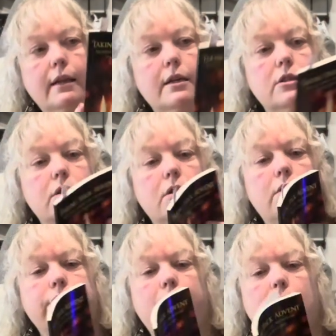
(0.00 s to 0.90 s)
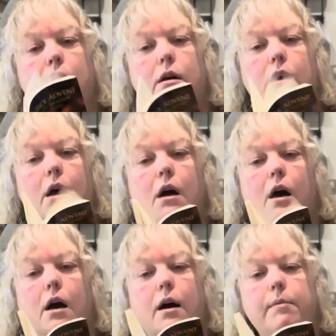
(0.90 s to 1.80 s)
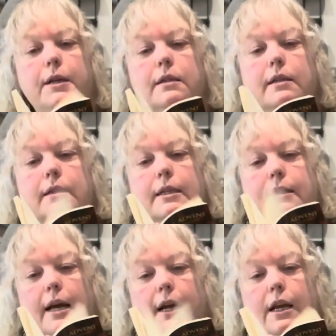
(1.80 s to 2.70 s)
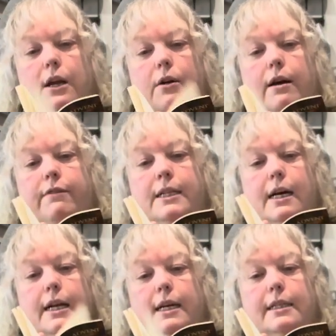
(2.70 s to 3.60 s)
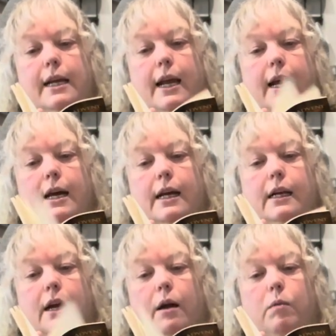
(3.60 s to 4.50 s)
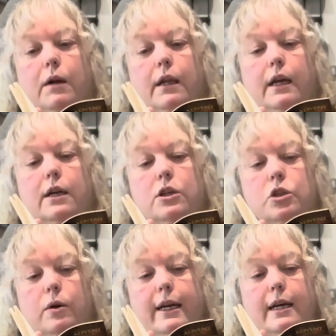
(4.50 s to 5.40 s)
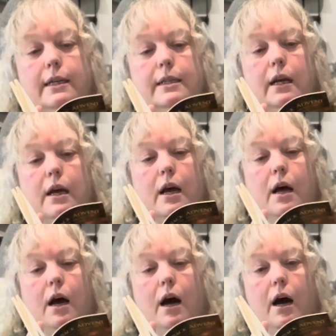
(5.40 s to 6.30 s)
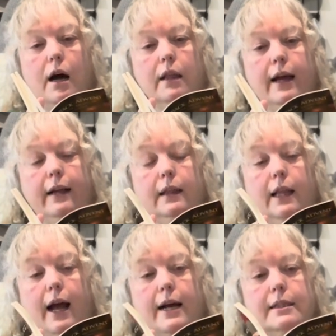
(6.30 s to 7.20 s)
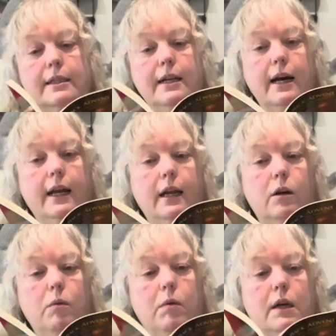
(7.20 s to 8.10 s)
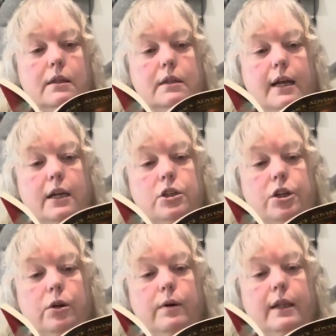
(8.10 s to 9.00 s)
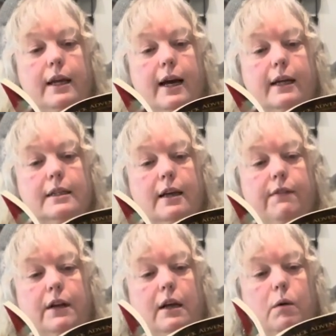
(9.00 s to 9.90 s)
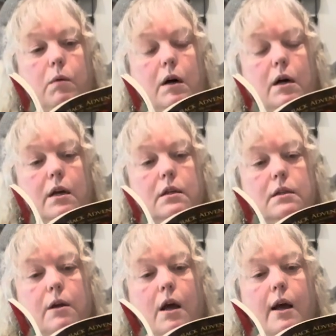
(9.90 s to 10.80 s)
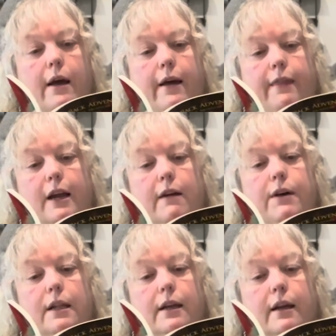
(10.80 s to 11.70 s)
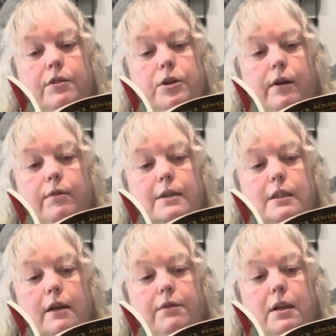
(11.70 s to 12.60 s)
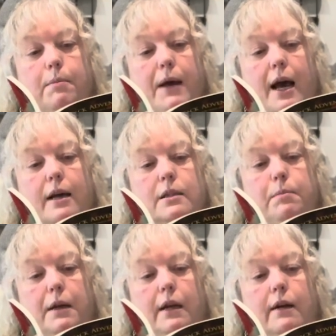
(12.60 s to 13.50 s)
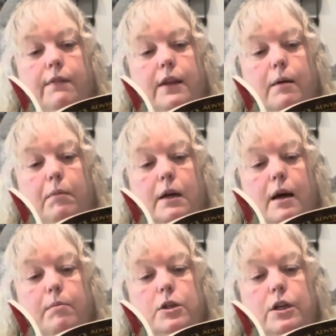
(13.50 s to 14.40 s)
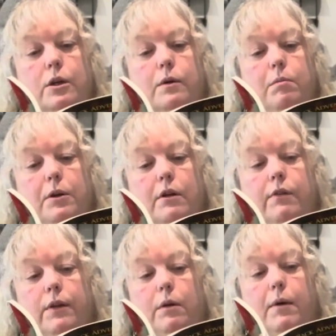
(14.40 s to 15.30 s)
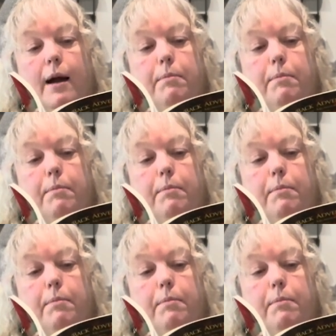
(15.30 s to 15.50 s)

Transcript: this so far. This is the second year I've done it, and I really enjoy it. Like last night was day 2, and the activity was think of all the gifts you have received in the past. Many of them come to you in beautifully wrapped